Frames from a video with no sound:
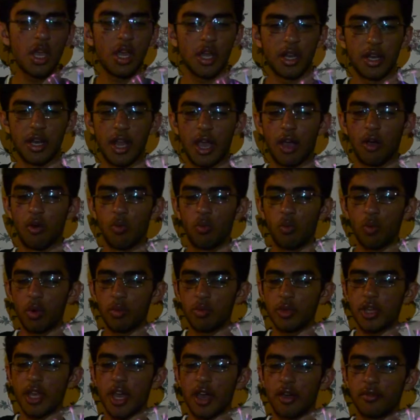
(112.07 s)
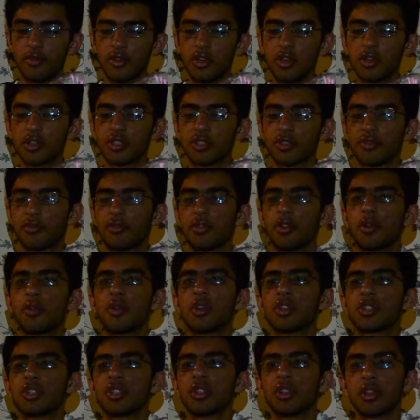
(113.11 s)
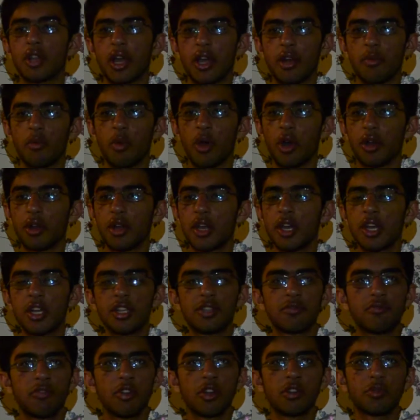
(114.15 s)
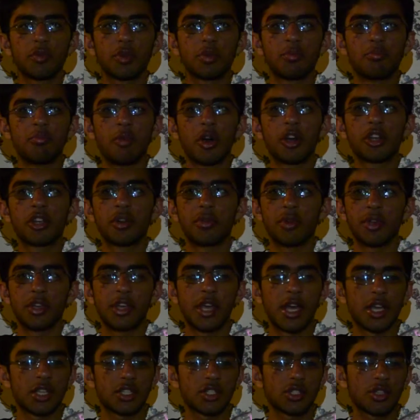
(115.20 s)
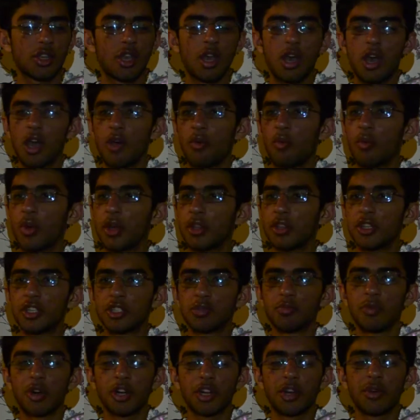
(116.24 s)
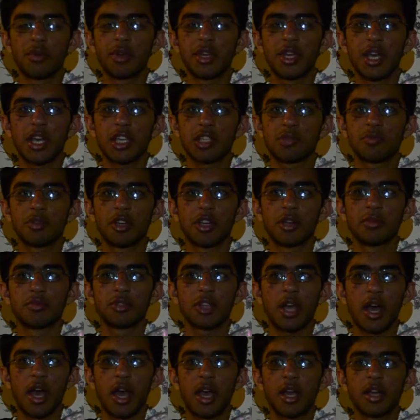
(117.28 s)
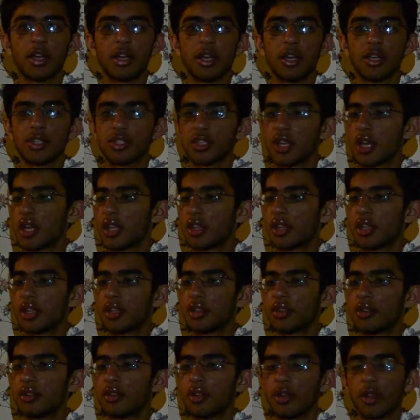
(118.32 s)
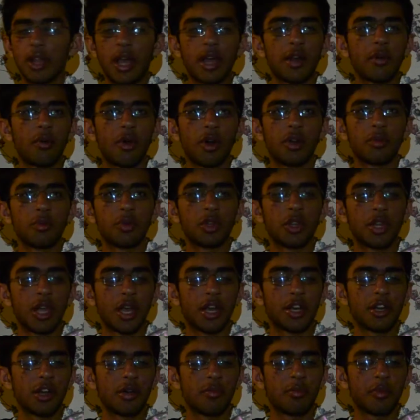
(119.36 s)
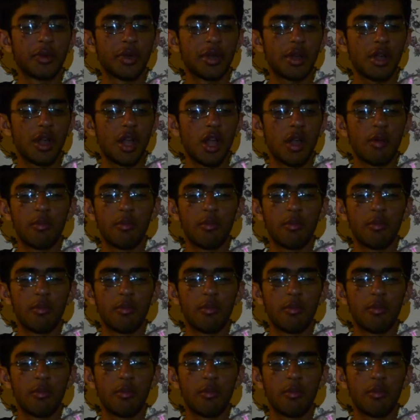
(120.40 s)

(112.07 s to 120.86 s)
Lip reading: Now, what we have here is a fluorescent light rod. It's filled with mercury gas. When this mercury gas becomes ionized, then the light rod will light up.